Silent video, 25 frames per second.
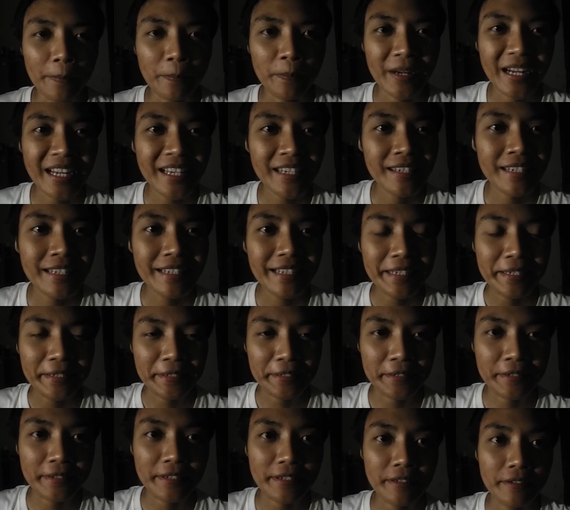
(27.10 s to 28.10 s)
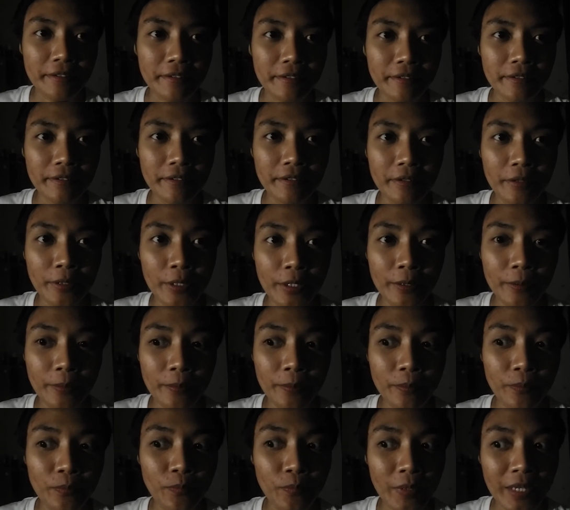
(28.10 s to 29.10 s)
passing is
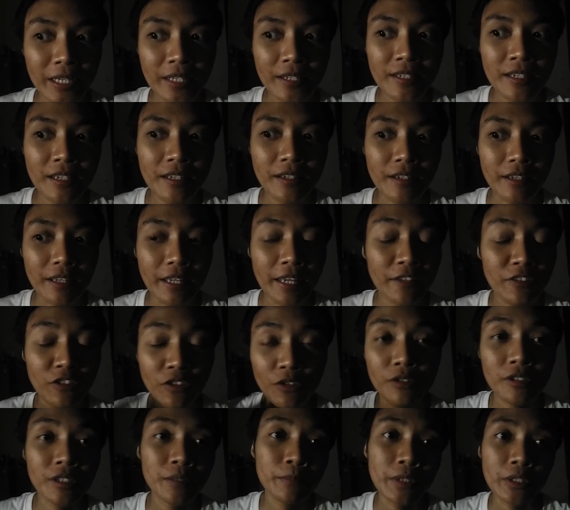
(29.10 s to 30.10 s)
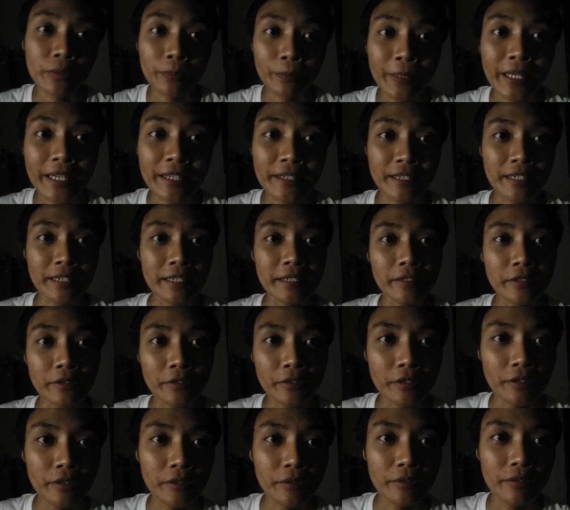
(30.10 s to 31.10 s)
passing. It's all about passing.
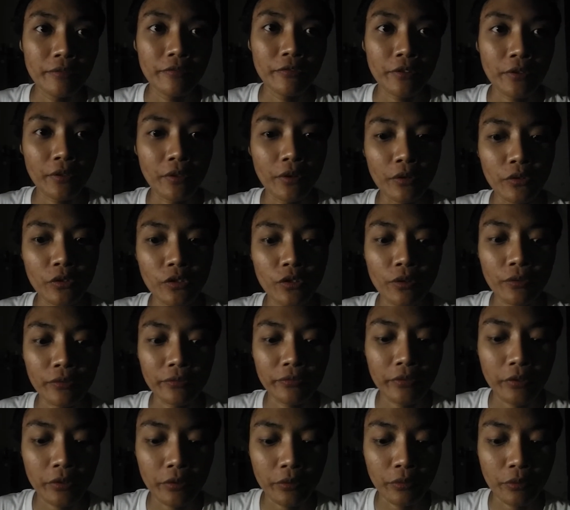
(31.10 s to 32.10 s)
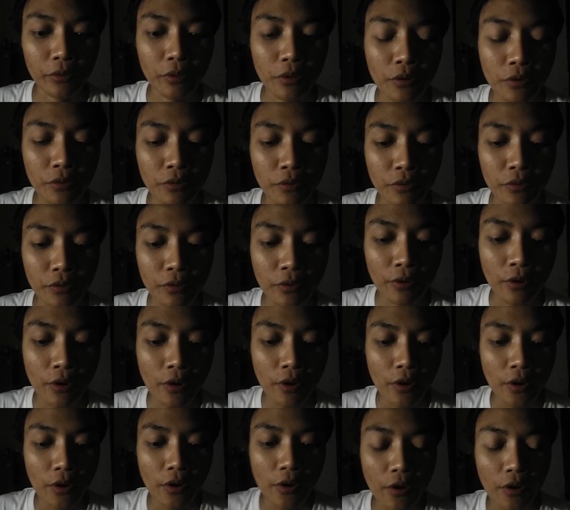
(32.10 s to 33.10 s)
For those of you
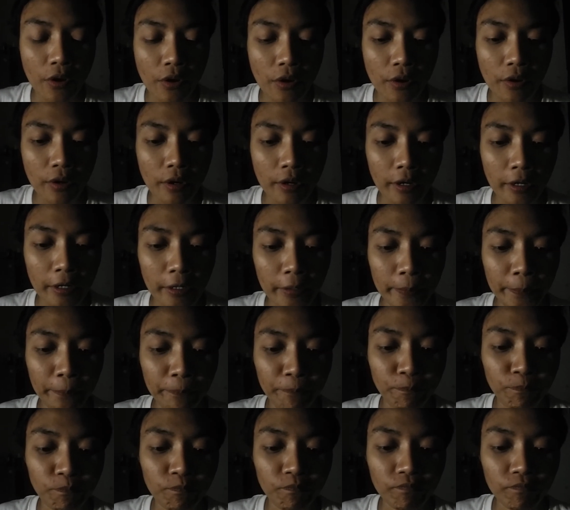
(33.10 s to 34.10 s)
um,